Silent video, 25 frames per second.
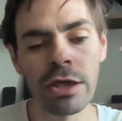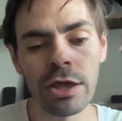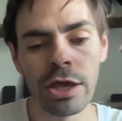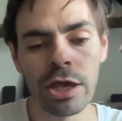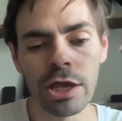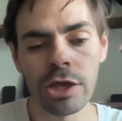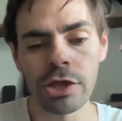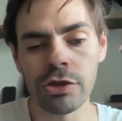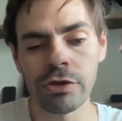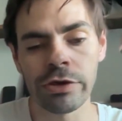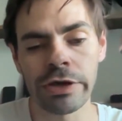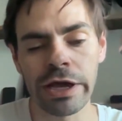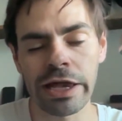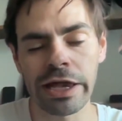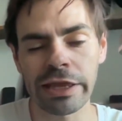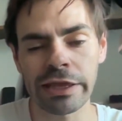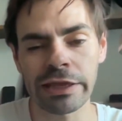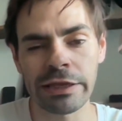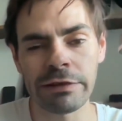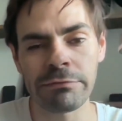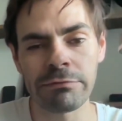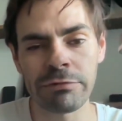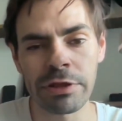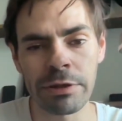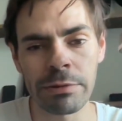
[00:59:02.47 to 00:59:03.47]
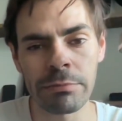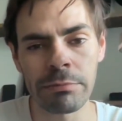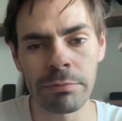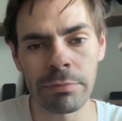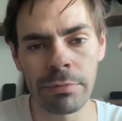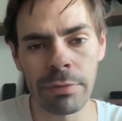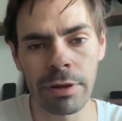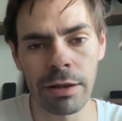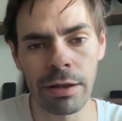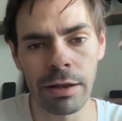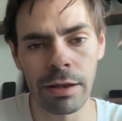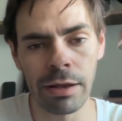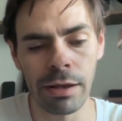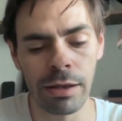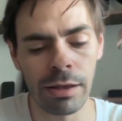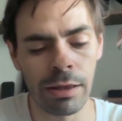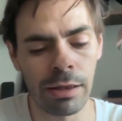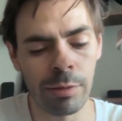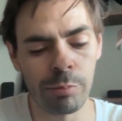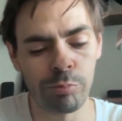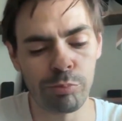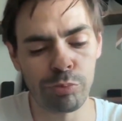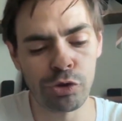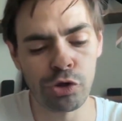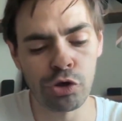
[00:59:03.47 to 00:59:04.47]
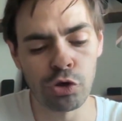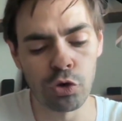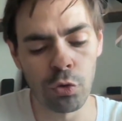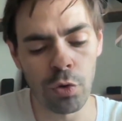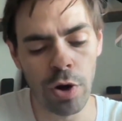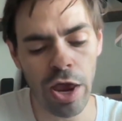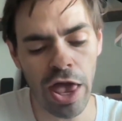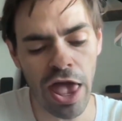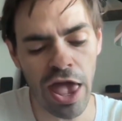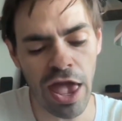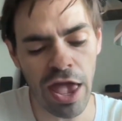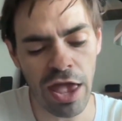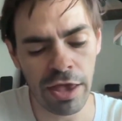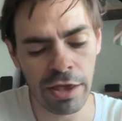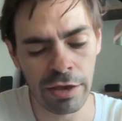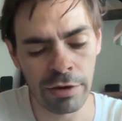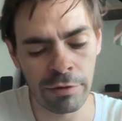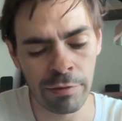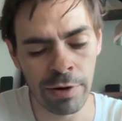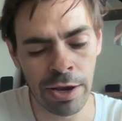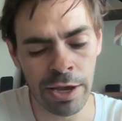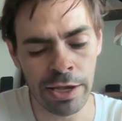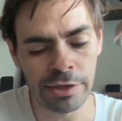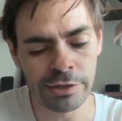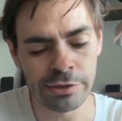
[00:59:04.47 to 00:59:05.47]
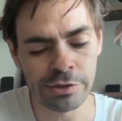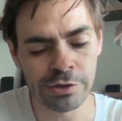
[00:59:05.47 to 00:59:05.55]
You gotta give them a puree, right?